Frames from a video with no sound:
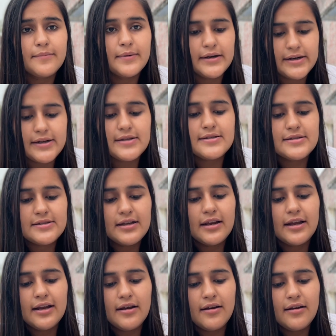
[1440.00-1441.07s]
but still
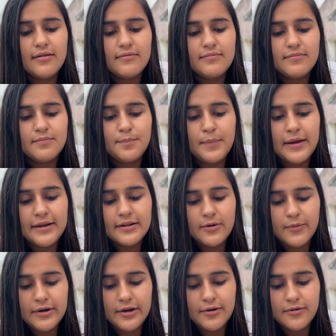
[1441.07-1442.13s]
I'll play the
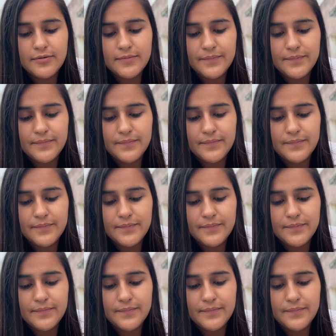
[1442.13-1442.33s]
video.